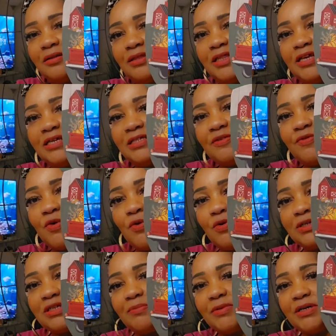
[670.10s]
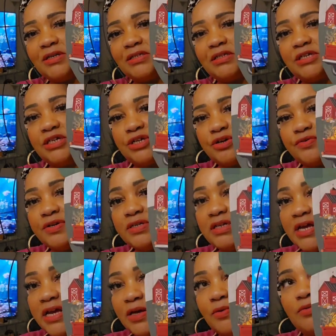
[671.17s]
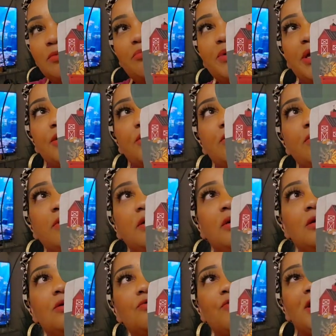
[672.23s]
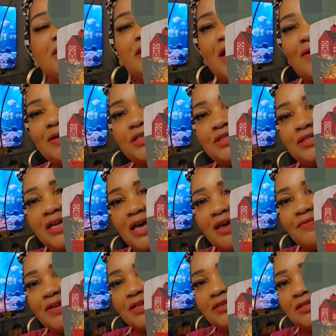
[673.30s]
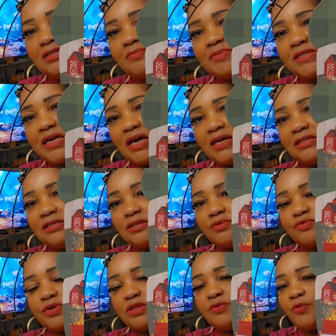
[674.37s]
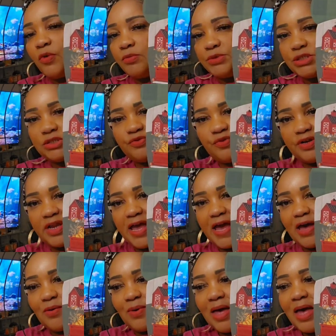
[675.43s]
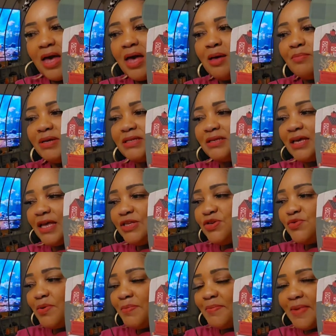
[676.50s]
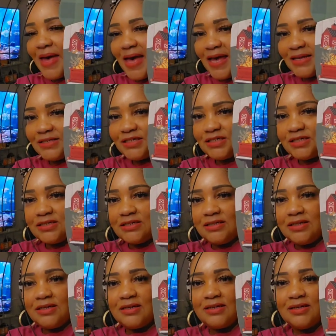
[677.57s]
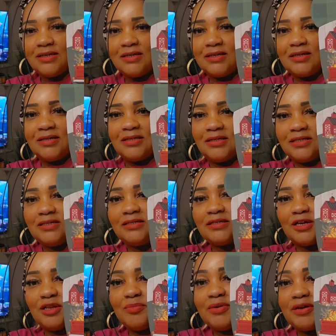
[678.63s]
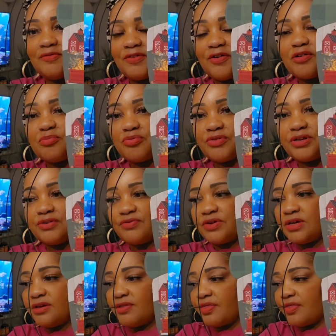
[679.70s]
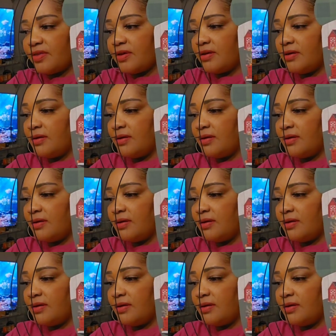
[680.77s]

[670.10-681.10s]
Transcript: this? Of course, I'm going to secure it down better. Right now, I just have it zip tied to the wreath form just for now. But can you imagine this is going to be a very pretty wreath.